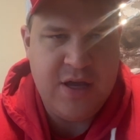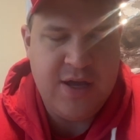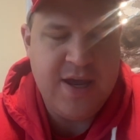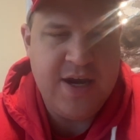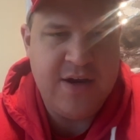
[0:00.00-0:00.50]

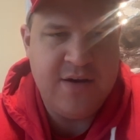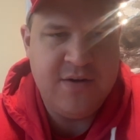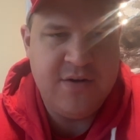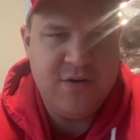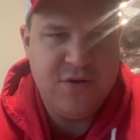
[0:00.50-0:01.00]
in
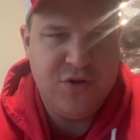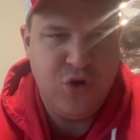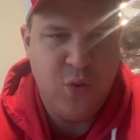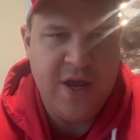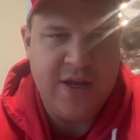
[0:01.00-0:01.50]

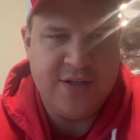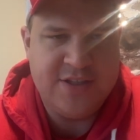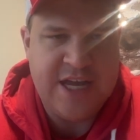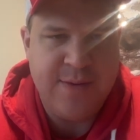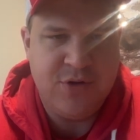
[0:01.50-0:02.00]
2 weeks.
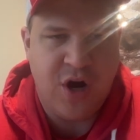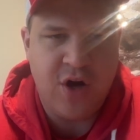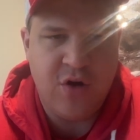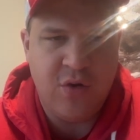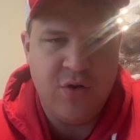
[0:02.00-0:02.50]
Sam
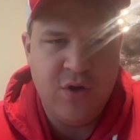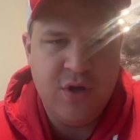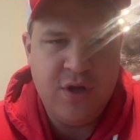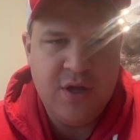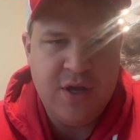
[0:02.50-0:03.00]
Darnold
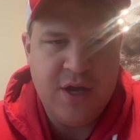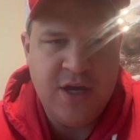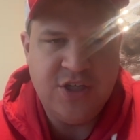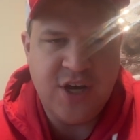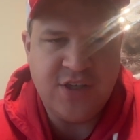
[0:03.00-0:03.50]

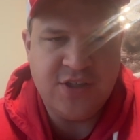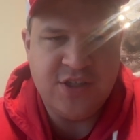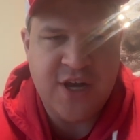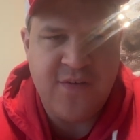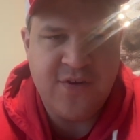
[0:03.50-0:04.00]
and Justin
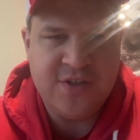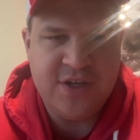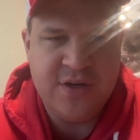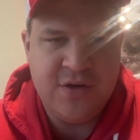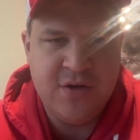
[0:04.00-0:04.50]

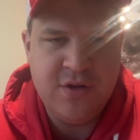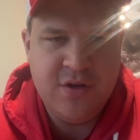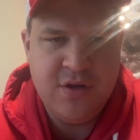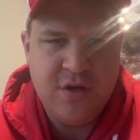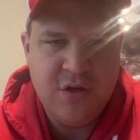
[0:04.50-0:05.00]
Jefferson
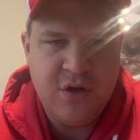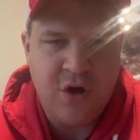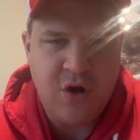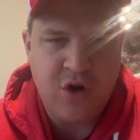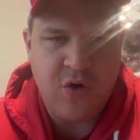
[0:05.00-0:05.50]

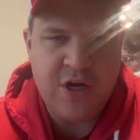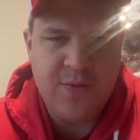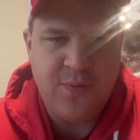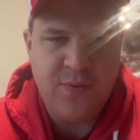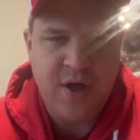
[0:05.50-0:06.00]
are going to
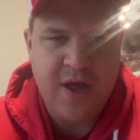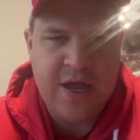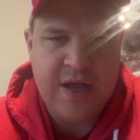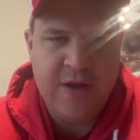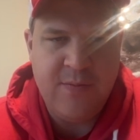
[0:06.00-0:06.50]

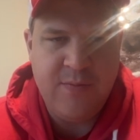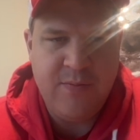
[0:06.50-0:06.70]
play